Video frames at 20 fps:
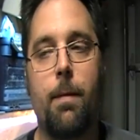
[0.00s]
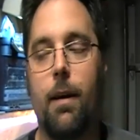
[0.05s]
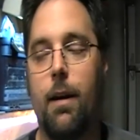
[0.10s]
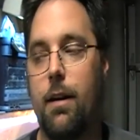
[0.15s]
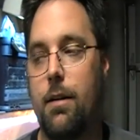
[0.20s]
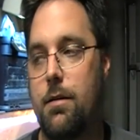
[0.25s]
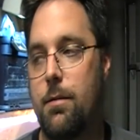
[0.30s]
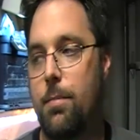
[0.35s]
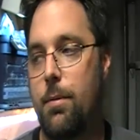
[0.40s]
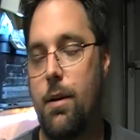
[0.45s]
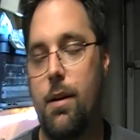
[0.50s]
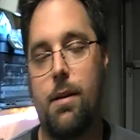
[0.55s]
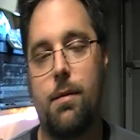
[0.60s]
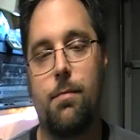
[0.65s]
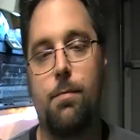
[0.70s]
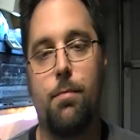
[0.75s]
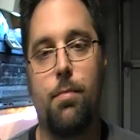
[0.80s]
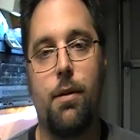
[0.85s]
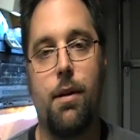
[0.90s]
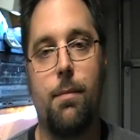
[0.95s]
And it's a
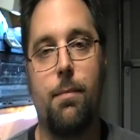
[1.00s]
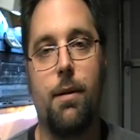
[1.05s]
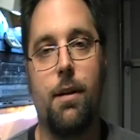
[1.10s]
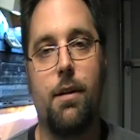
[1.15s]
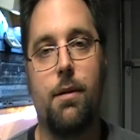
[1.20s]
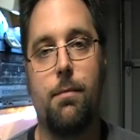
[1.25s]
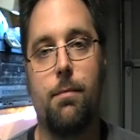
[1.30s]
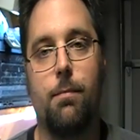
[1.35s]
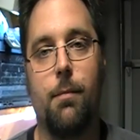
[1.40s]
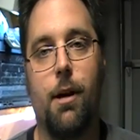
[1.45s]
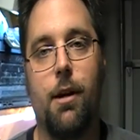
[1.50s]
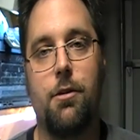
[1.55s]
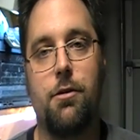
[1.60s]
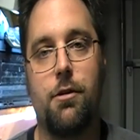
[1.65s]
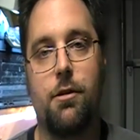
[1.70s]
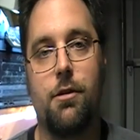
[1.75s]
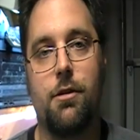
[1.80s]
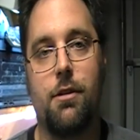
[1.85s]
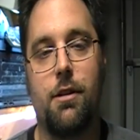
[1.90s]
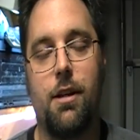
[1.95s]
pretty big
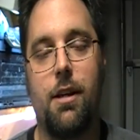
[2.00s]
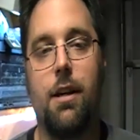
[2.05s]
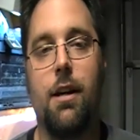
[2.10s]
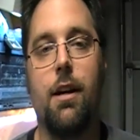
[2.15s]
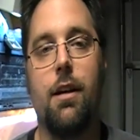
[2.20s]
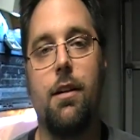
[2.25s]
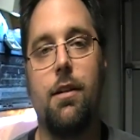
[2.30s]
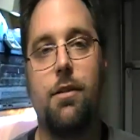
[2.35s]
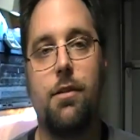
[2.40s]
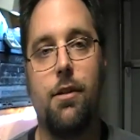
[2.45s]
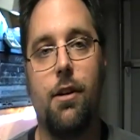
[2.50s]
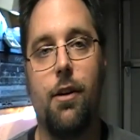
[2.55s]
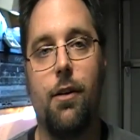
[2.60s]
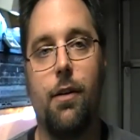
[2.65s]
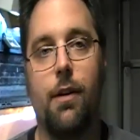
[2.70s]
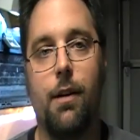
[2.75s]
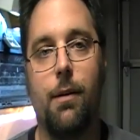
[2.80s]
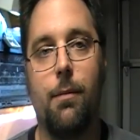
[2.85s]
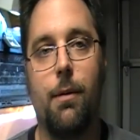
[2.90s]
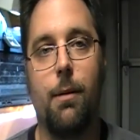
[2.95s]
monstrous kit,
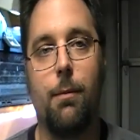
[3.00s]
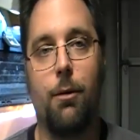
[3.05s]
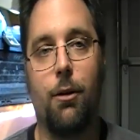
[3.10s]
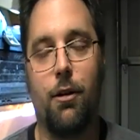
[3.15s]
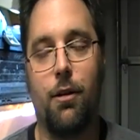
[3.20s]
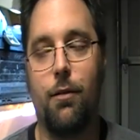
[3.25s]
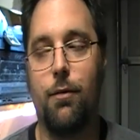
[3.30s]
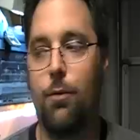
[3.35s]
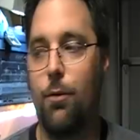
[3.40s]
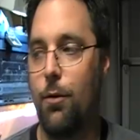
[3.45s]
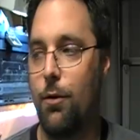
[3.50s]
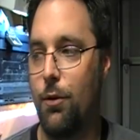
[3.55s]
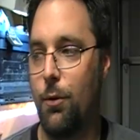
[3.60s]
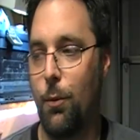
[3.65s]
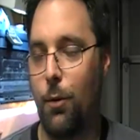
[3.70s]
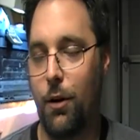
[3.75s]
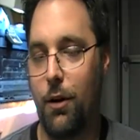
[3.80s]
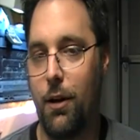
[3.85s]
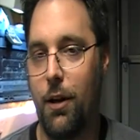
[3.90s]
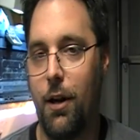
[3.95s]
so I'm looking forward to
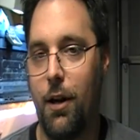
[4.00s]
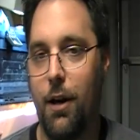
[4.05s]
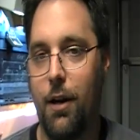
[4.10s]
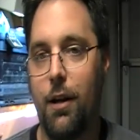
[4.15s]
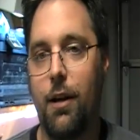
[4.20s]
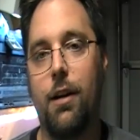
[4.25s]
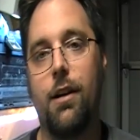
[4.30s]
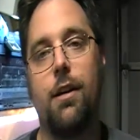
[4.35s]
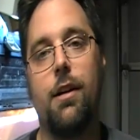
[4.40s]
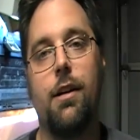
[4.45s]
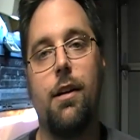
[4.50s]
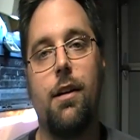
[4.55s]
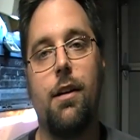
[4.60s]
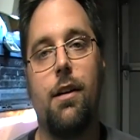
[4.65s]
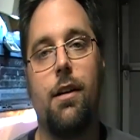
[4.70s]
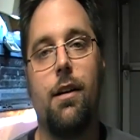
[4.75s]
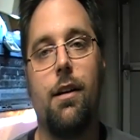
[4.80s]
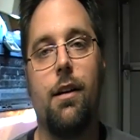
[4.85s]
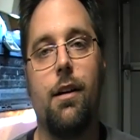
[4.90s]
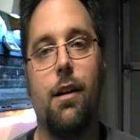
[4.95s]
working on it.
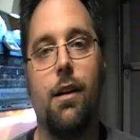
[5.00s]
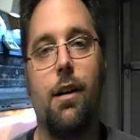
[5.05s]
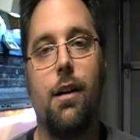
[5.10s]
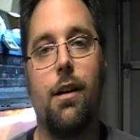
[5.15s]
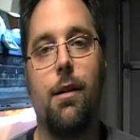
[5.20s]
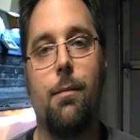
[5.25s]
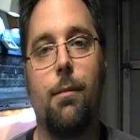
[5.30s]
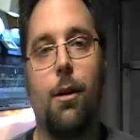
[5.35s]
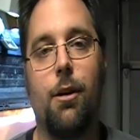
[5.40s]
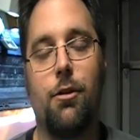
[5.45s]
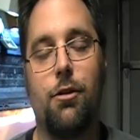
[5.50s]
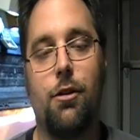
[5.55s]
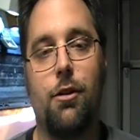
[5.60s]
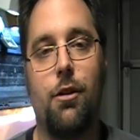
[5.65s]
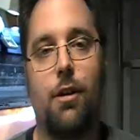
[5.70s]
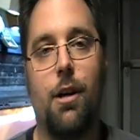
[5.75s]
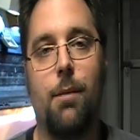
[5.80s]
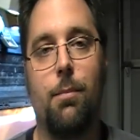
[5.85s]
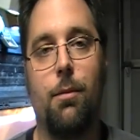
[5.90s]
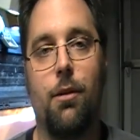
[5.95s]
I'll show you
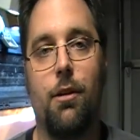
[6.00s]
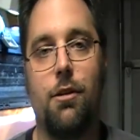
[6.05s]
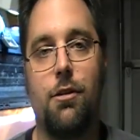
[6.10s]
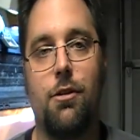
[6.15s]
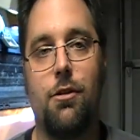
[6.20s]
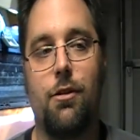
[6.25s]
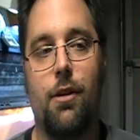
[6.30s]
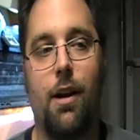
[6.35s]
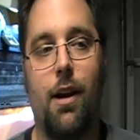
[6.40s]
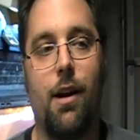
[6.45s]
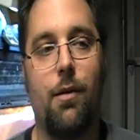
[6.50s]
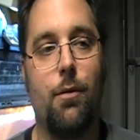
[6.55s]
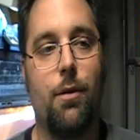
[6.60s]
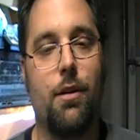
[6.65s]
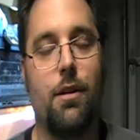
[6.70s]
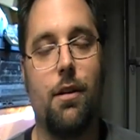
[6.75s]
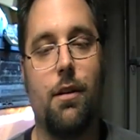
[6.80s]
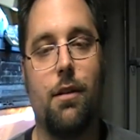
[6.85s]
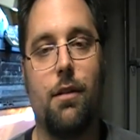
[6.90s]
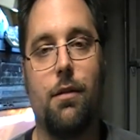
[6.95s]
a couple issues I have
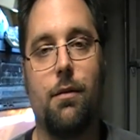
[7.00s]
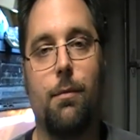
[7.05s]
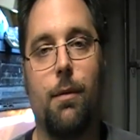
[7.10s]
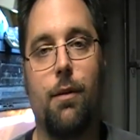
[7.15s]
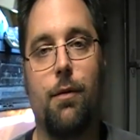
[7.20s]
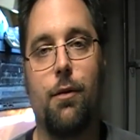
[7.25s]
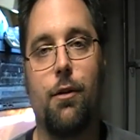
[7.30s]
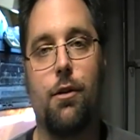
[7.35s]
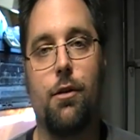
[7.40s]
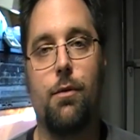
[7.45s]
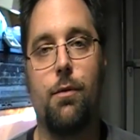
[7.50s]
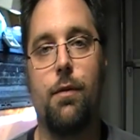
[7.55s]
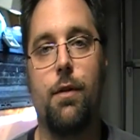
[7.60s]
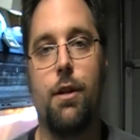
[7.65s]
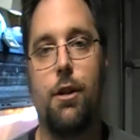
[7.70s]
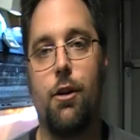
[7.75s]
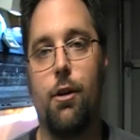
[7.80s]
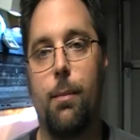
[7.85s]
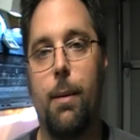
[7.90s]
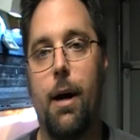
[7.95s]
with it in my first
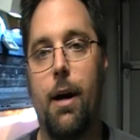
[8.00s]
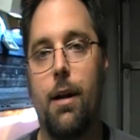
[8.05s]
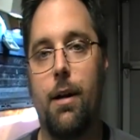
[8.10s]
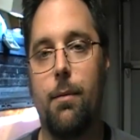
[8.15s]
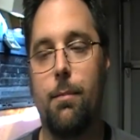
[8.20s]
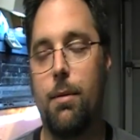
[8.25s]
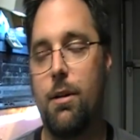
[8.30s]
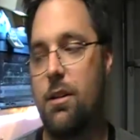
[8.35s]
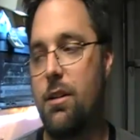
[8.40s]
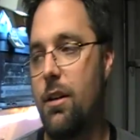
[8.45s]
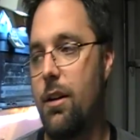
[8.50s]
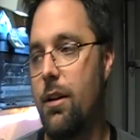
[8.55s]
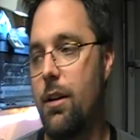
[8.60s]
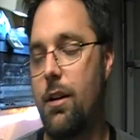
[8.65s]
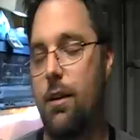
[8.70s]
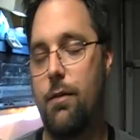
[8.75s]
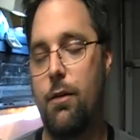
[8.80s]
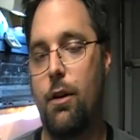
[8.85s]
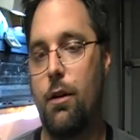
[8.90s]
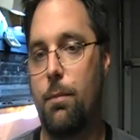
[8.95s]
video about it, but I'll
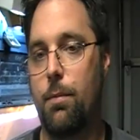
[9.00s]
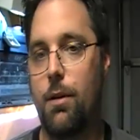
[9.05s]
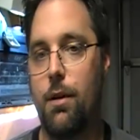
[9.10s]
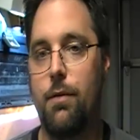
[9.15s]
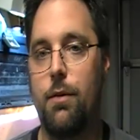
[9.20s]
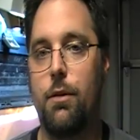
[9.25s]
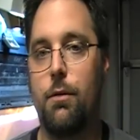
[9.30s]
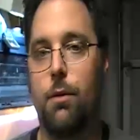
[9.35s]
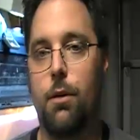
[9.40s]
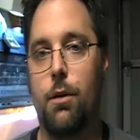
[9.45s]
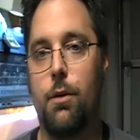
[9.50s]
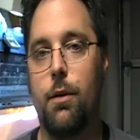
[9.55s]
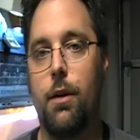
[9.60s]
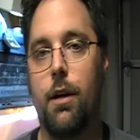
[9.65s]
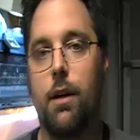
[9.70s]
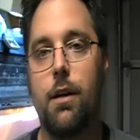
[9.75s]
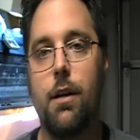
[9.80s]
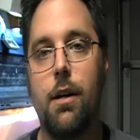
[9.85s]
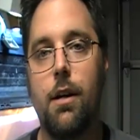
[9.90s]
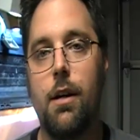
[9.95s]
give you a little preview real
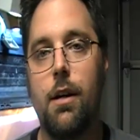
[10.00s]
quick.